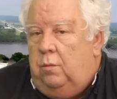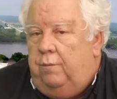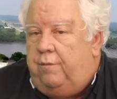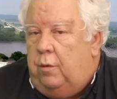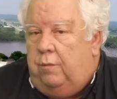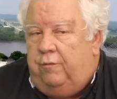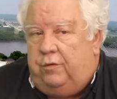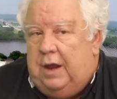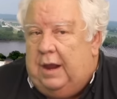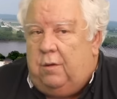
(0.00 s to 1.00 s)

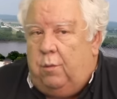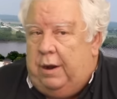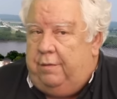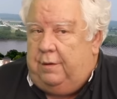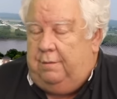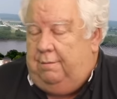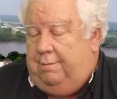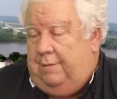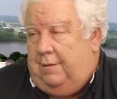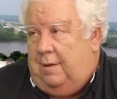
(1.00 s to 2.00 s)
photovoltaic array that,
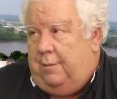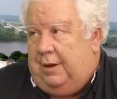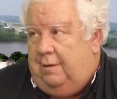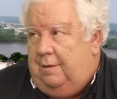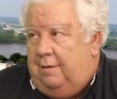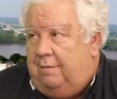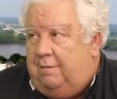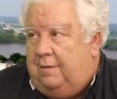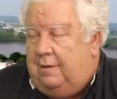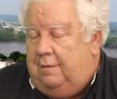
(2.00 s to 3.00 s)
I mean,
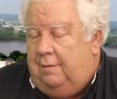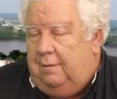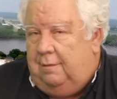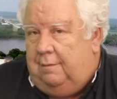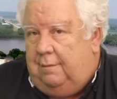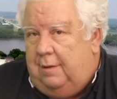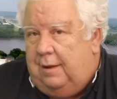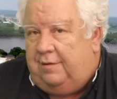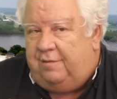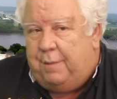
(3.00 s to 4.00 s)
it's
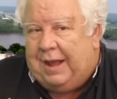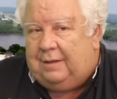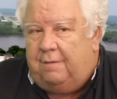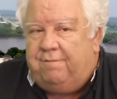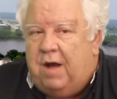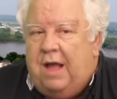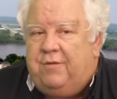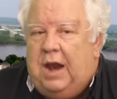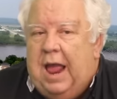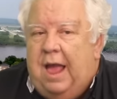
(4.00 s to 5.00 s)
spec'd at
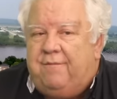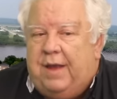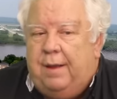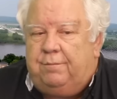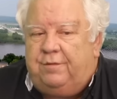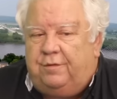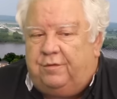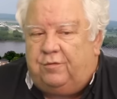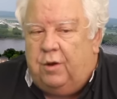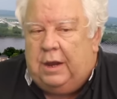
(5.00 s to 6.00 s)
5.5 amps a
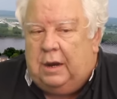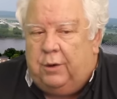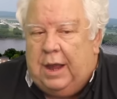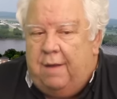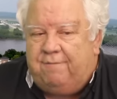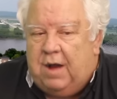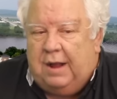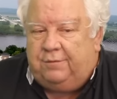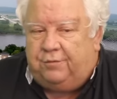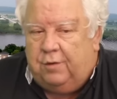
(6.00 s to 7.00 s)
string, and I got
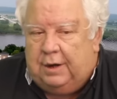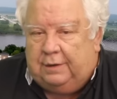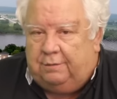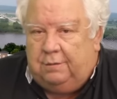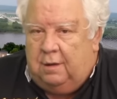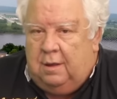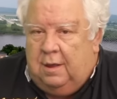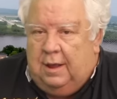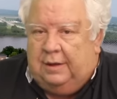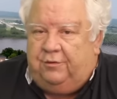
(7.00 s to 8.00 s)
5 strings.
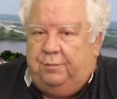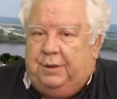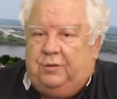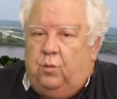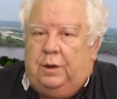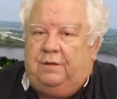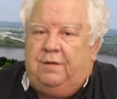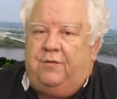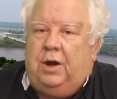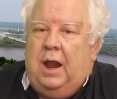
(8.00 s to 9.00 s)
That should be
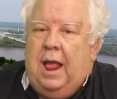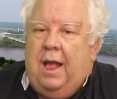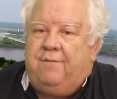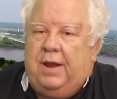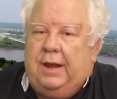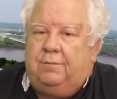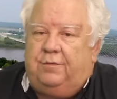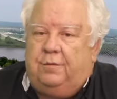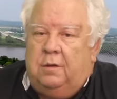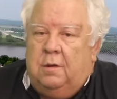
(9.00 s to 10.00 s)
27.5
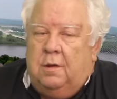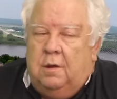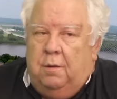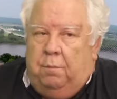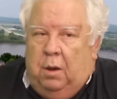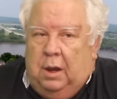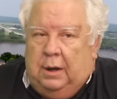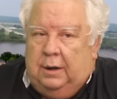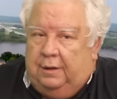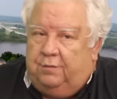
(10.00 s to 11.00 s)
amps, but
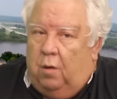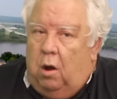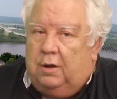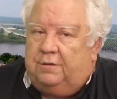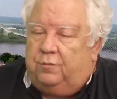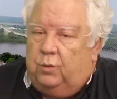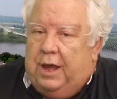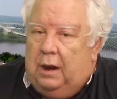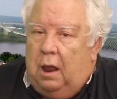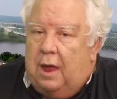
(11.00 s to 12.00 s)
it is August and we
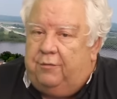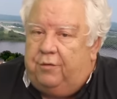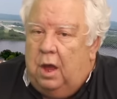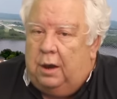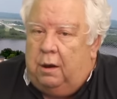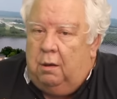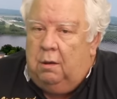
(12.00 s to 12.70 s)
had a lot of sun,